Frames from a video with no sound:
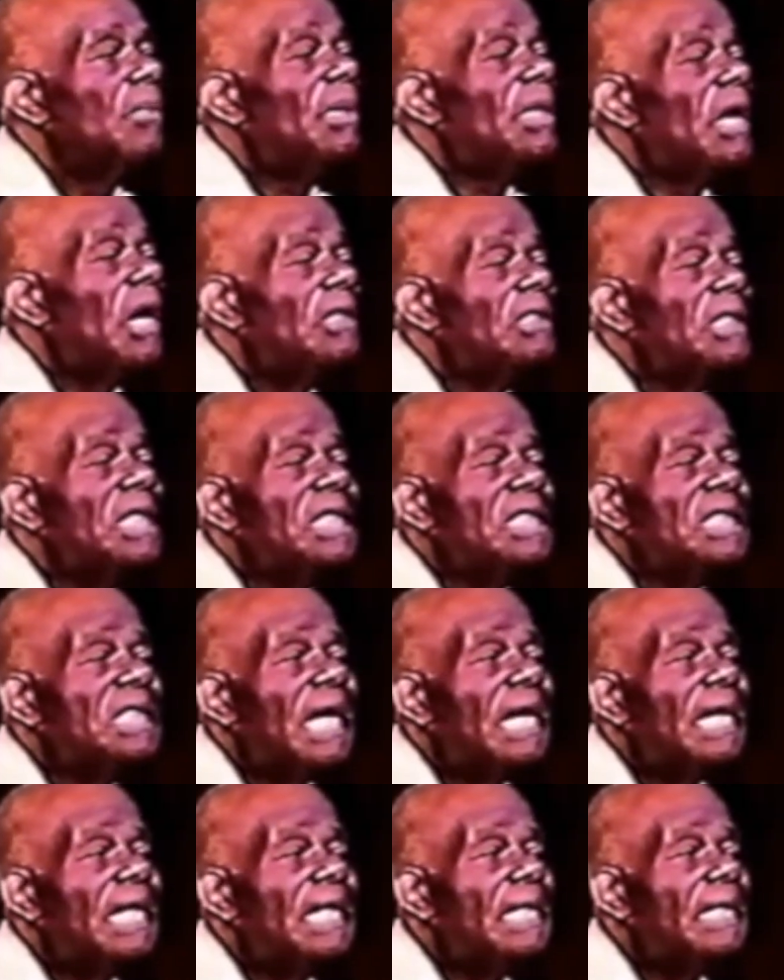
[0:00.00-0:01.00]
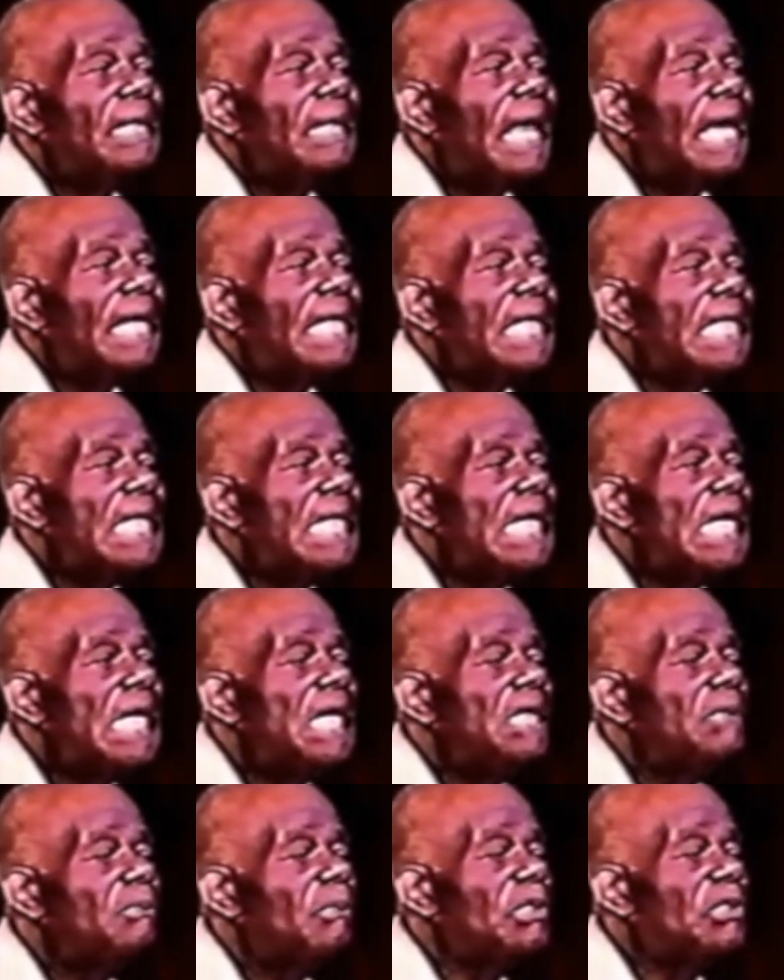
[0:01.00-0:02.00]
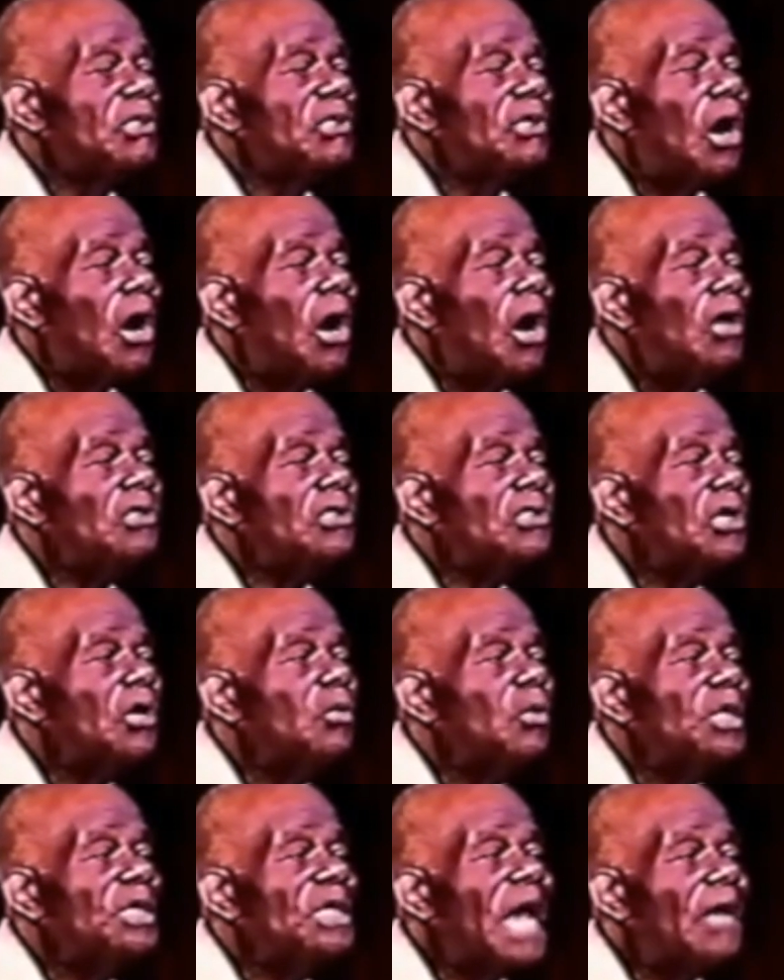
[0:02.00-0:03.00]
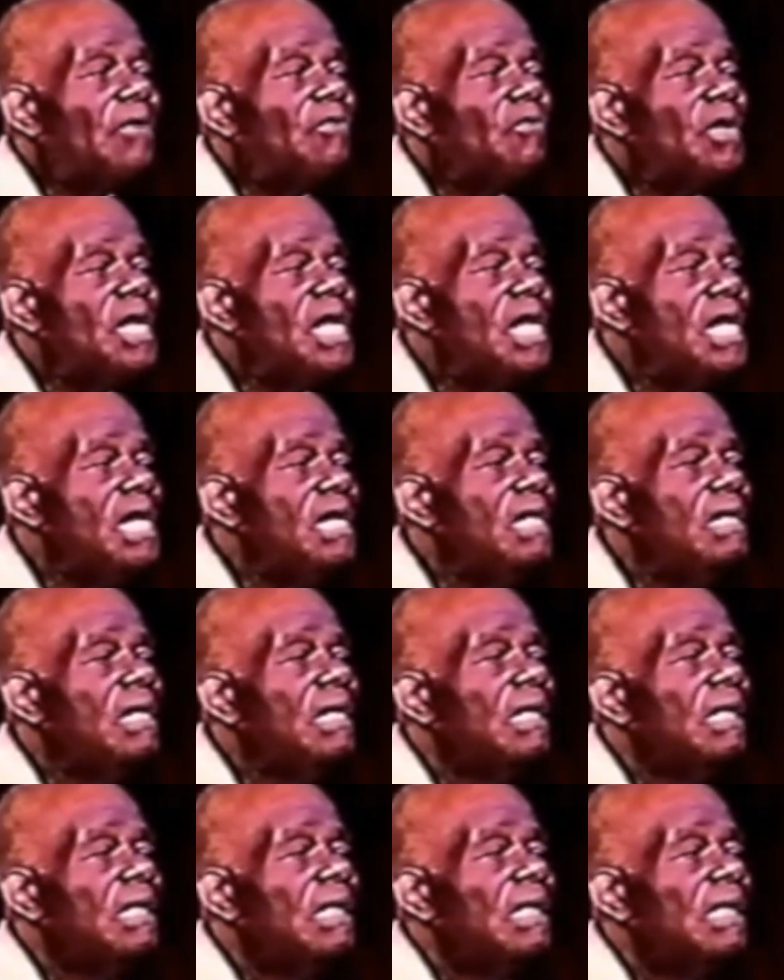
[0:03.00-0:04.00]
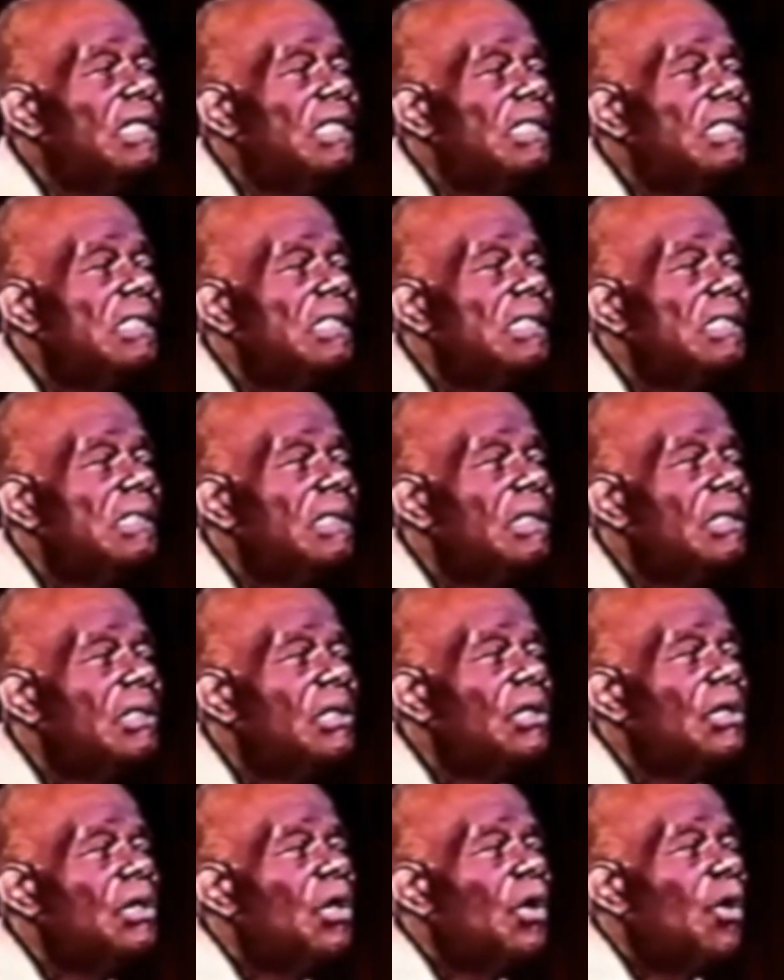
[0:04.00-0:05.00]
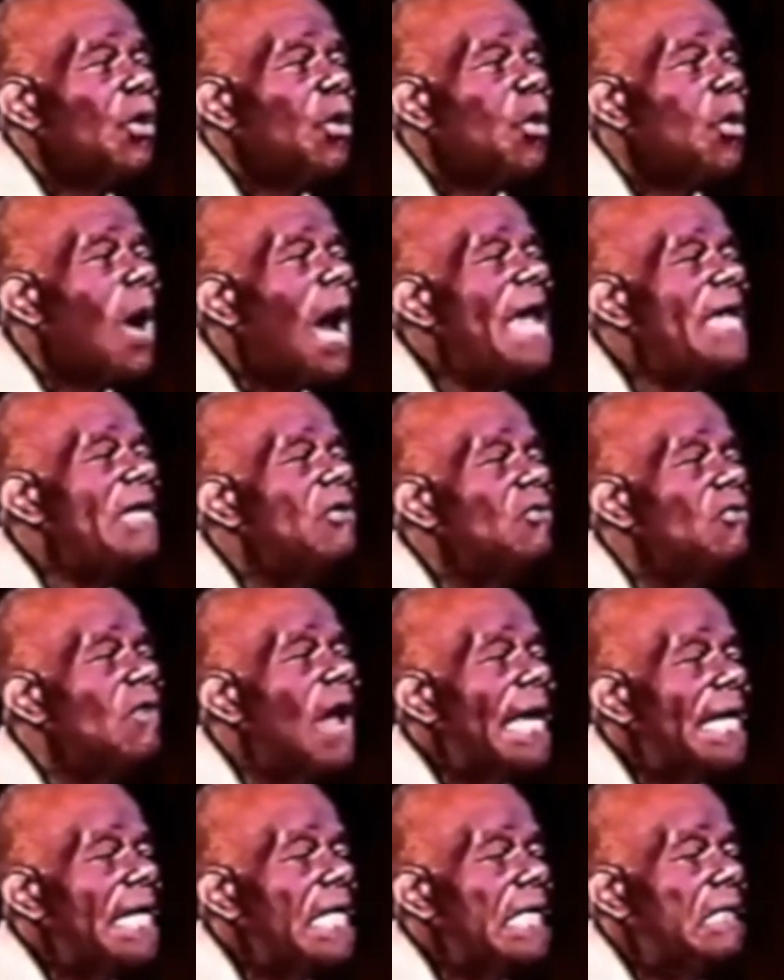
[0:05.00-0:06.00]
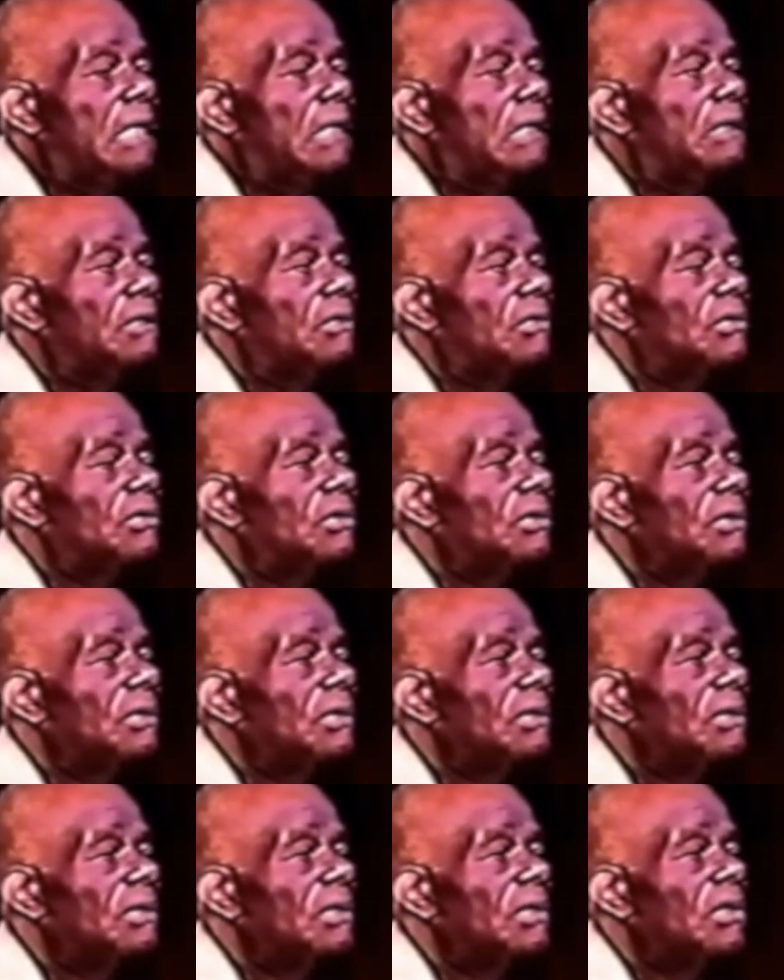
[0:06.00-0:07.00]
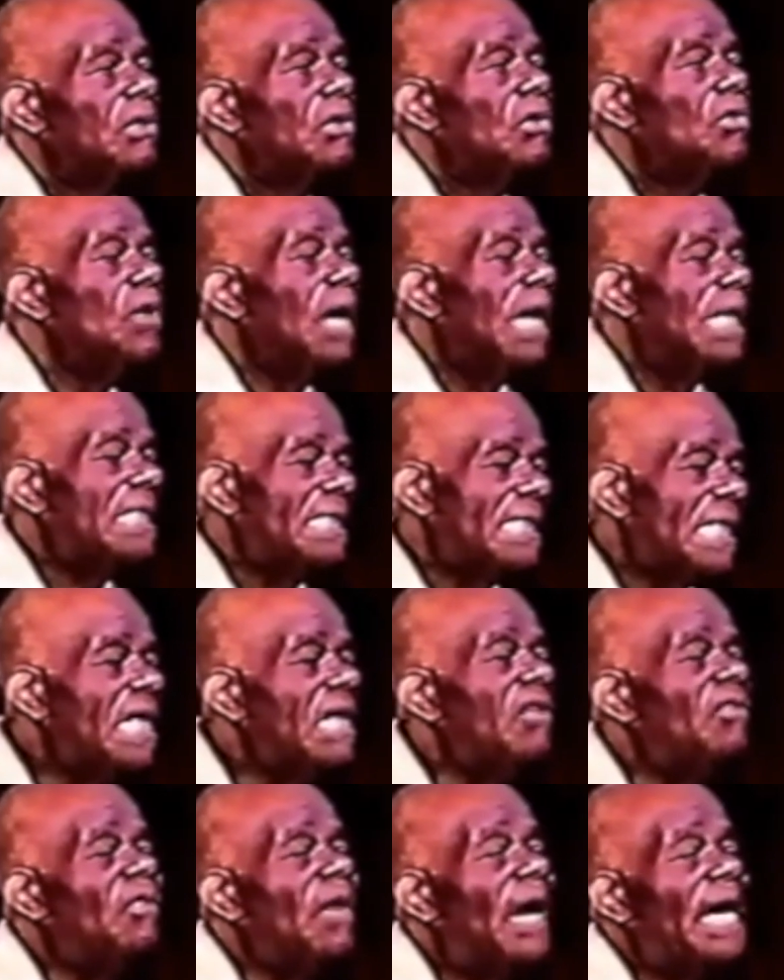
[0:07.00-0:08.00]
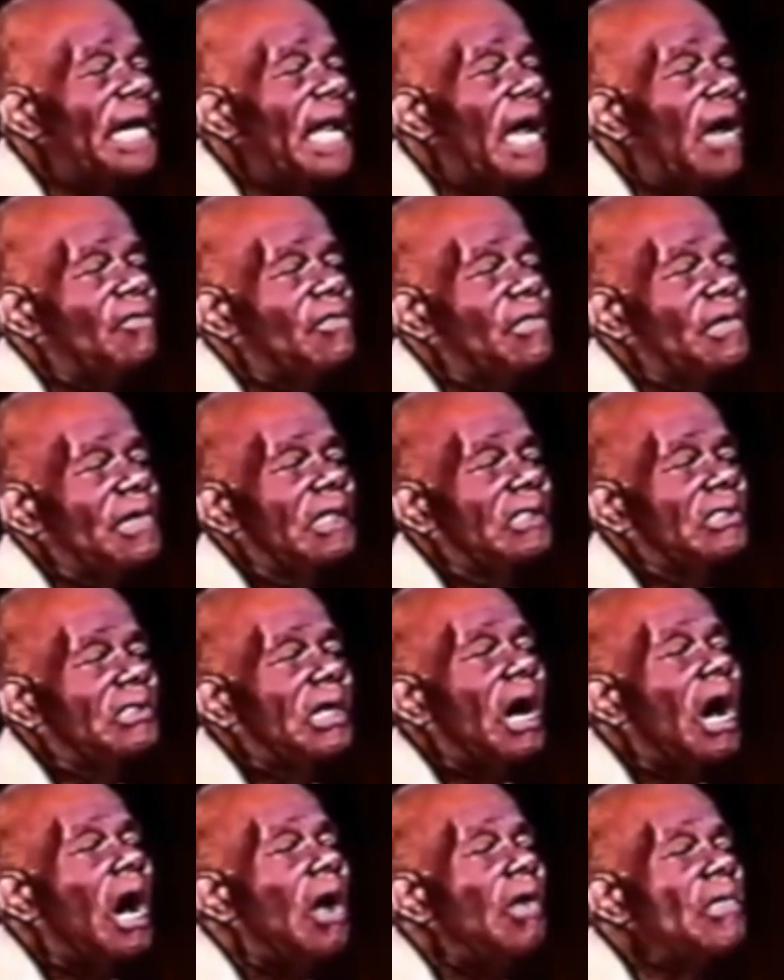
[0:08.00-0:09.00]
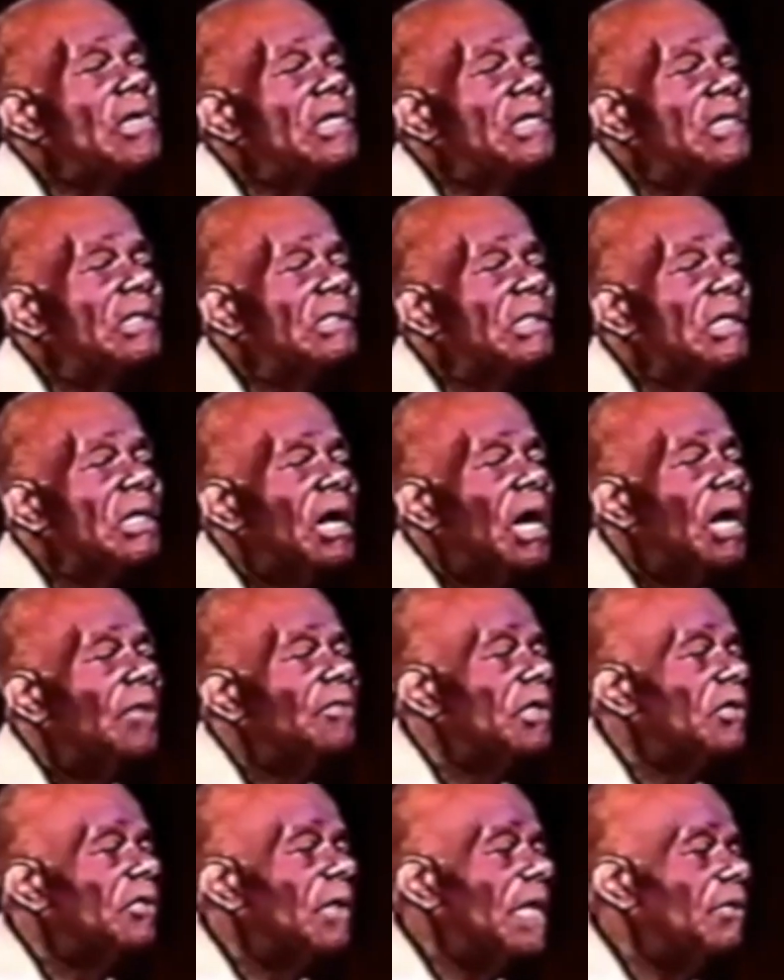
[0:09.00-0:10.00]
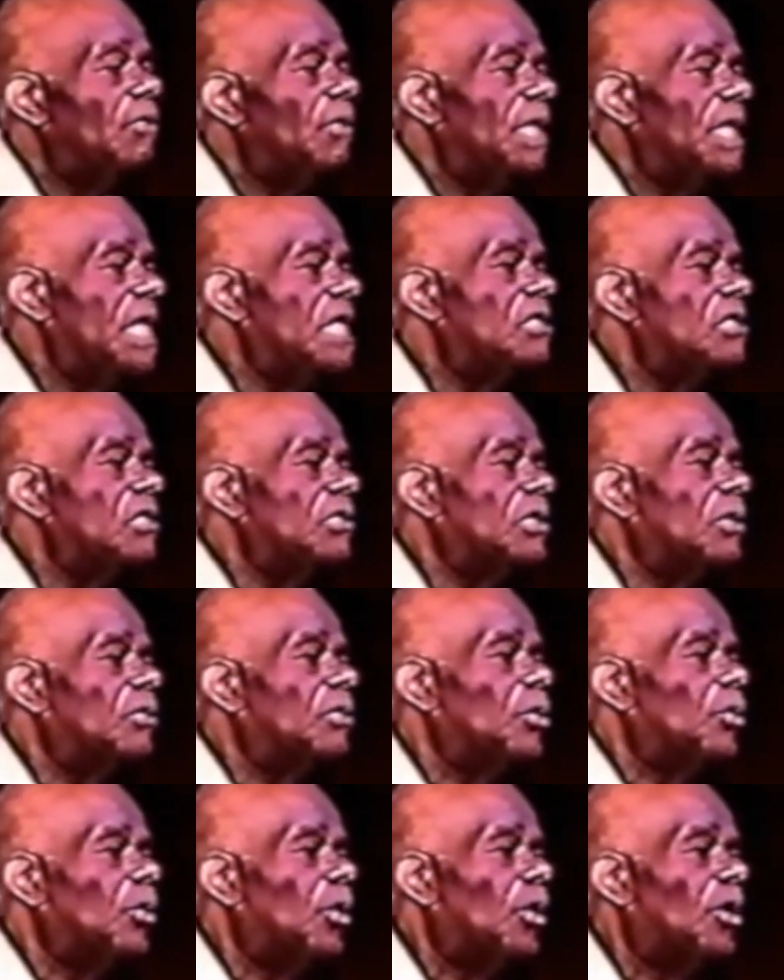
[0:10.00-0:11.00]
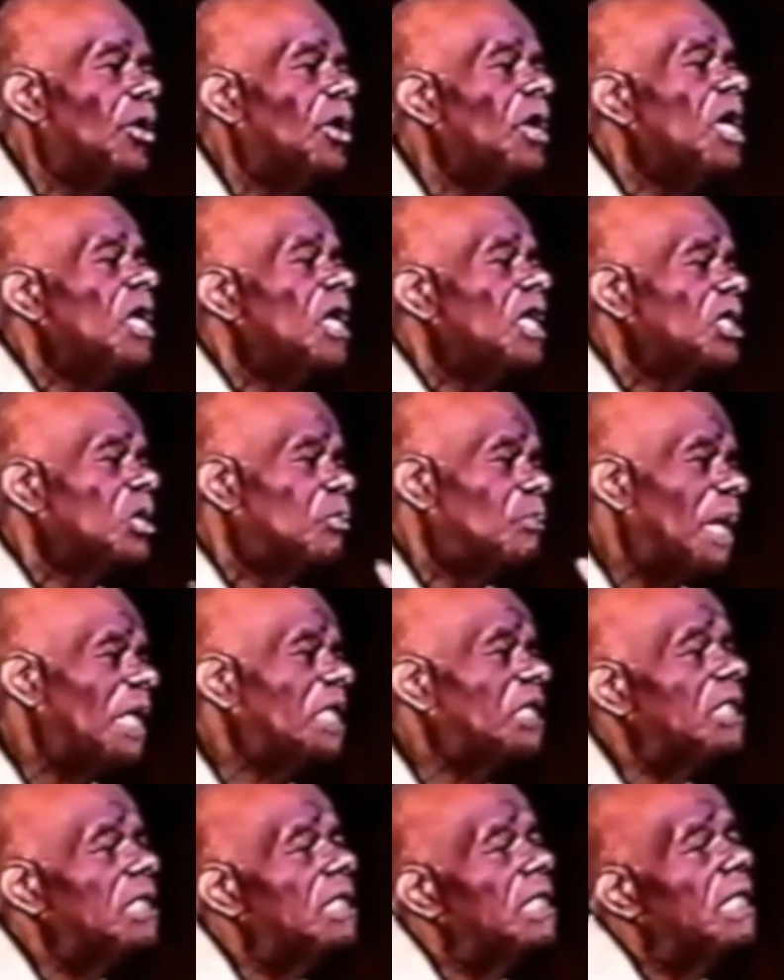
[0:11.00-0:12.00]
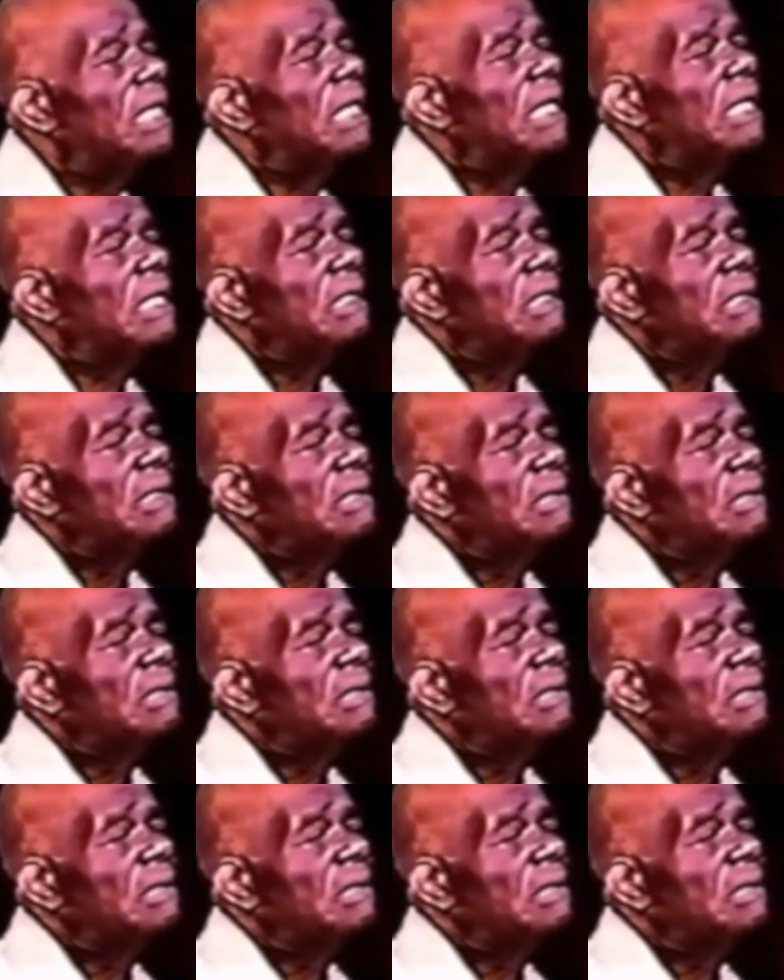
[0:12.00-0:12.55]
Because he's telling it like it is, but you also will not read white radicals who identified Africa as the origin of the great religions of the world, especially